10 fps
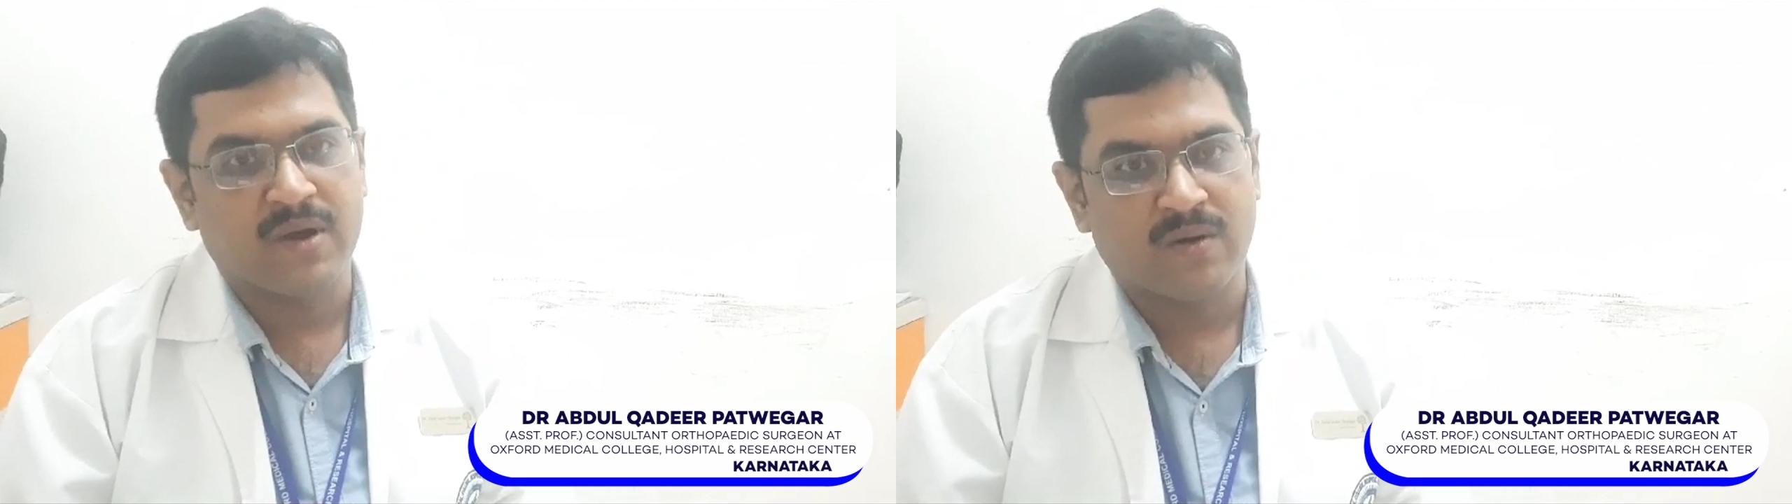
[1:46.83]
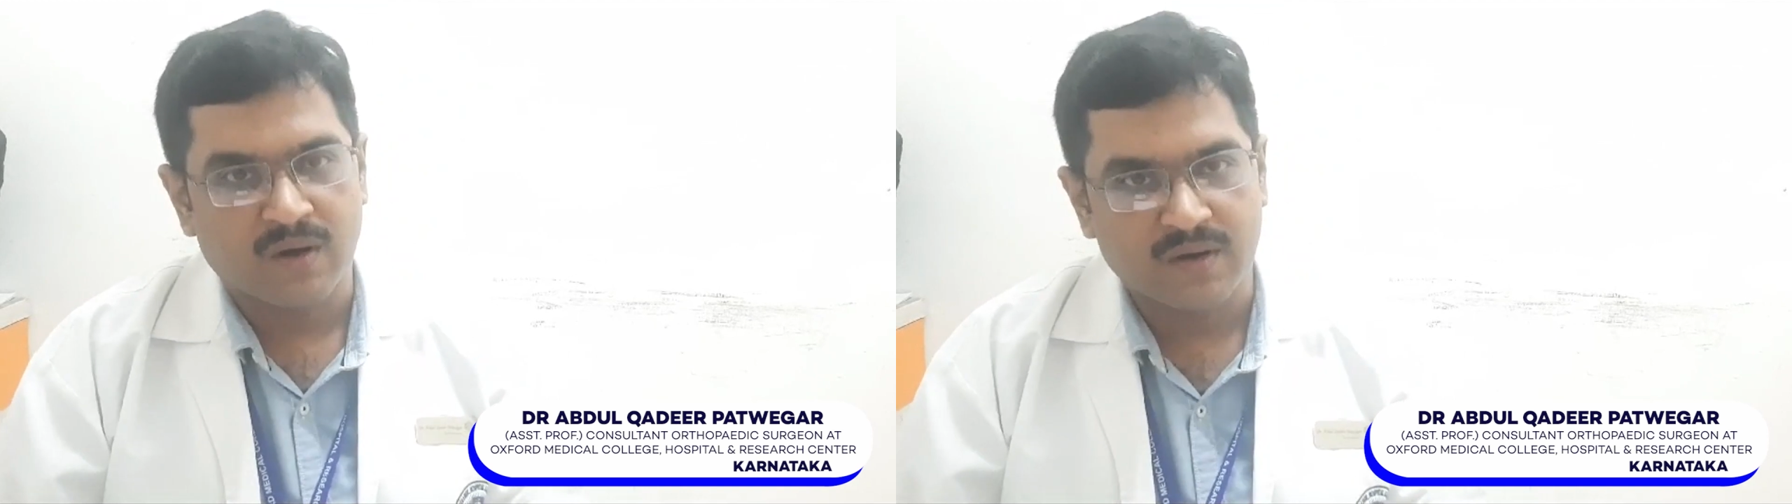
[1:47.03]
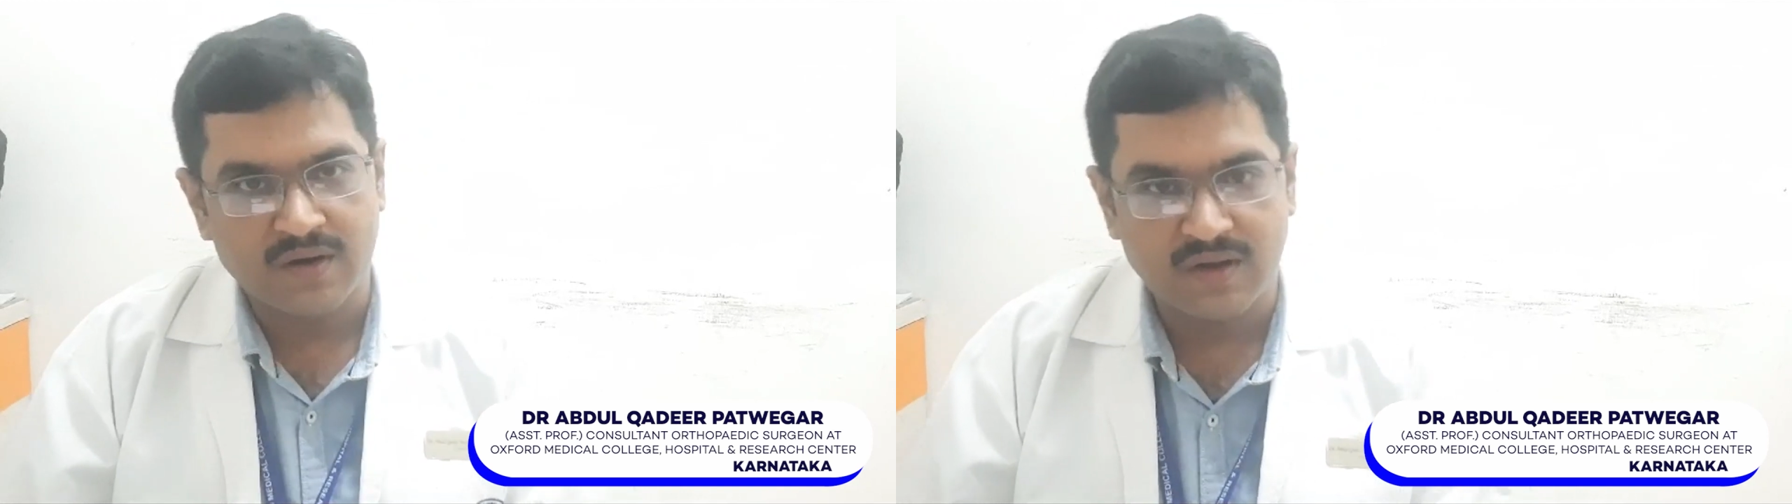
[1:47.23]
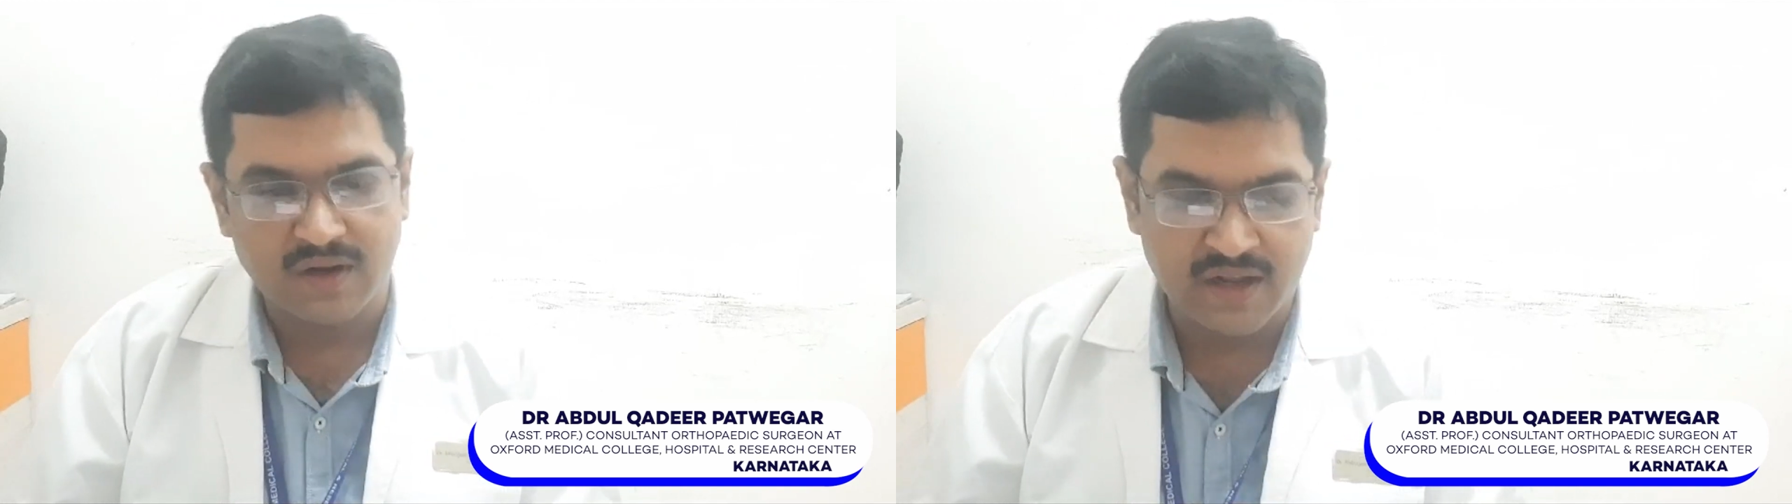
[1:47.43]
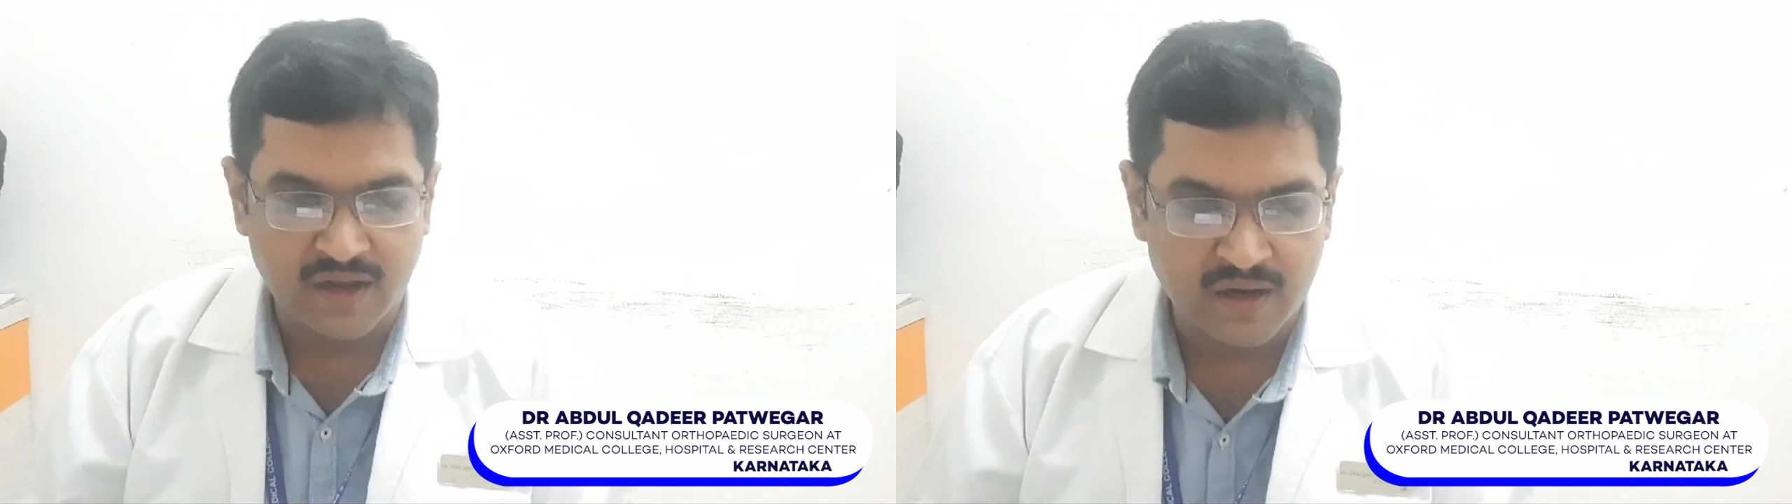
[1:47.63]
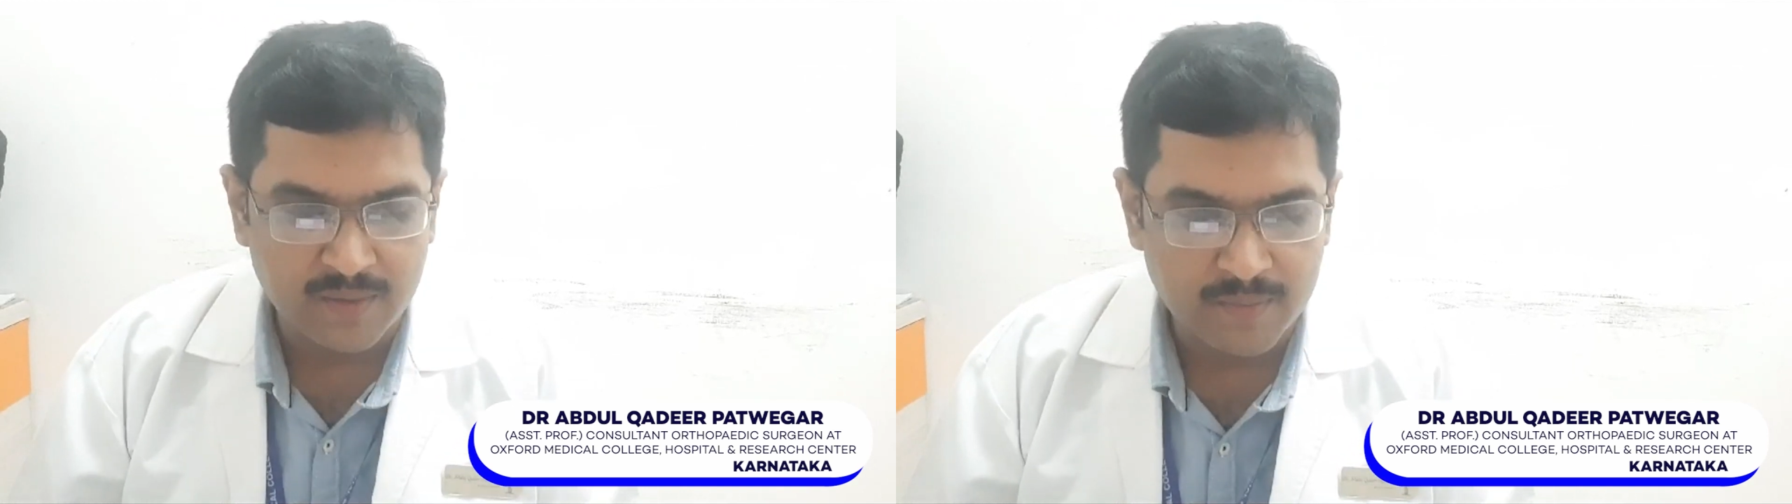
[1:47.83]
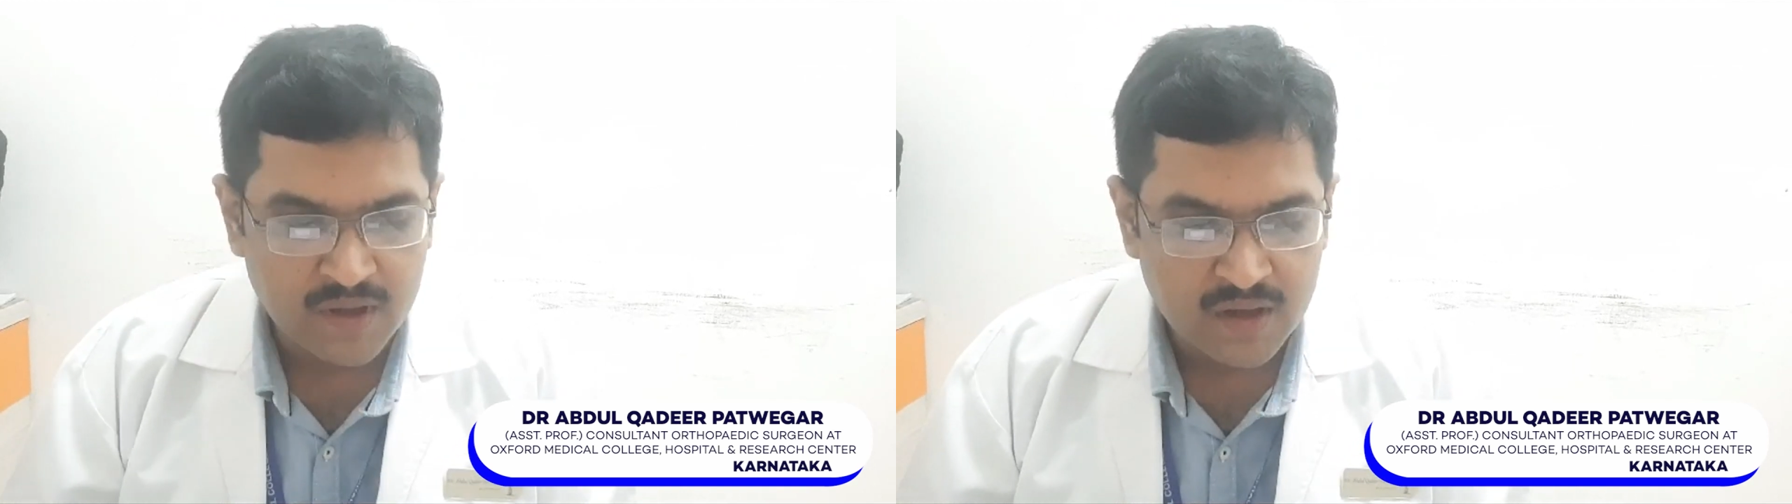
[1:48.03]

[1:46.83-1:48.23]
your doctor clearly